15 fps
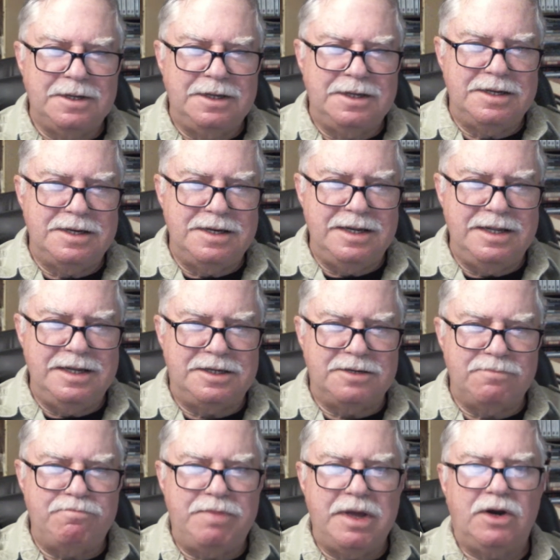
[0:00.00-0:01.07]
need to
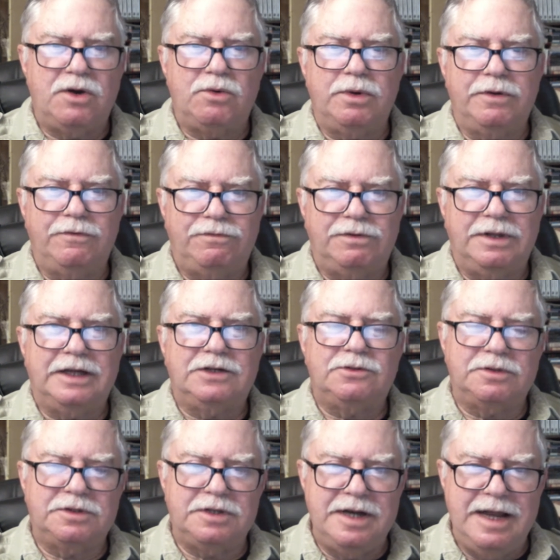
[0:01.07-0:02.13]
better reflect
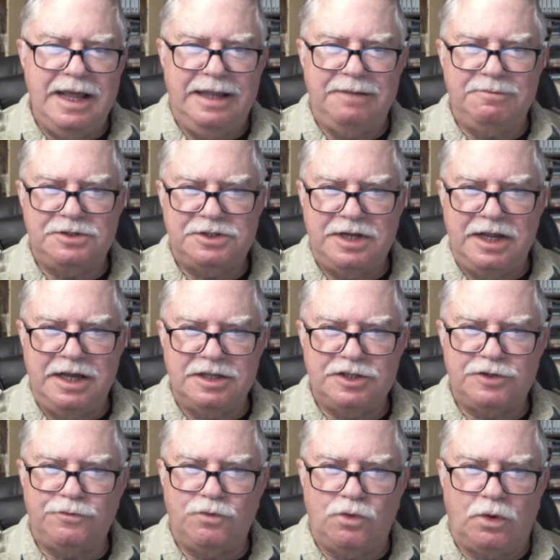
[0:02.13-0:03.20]
what the name stands
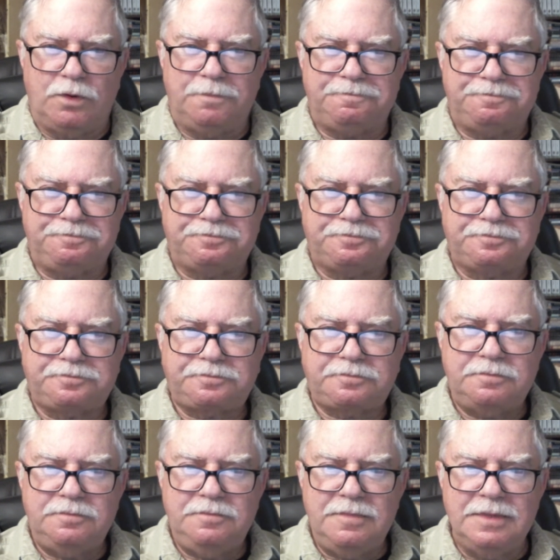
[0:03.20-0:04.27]
for.
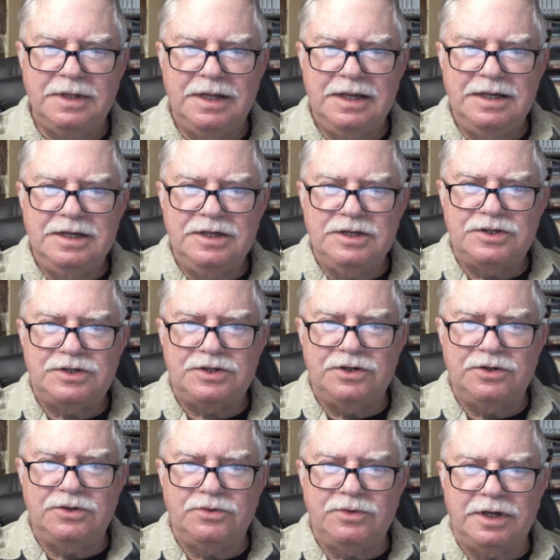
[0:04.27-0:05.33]

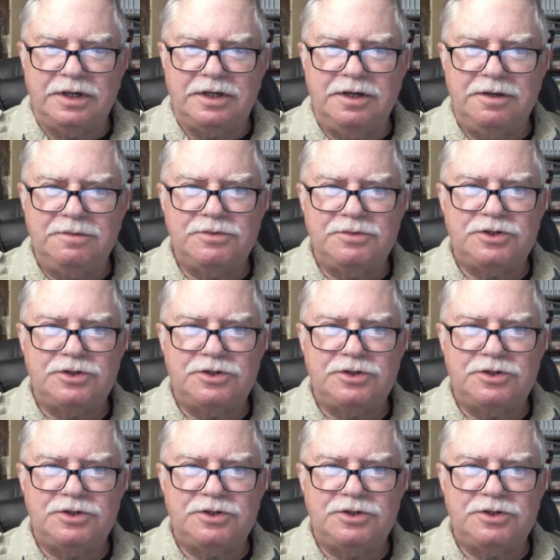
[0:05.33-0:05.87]
So when it comes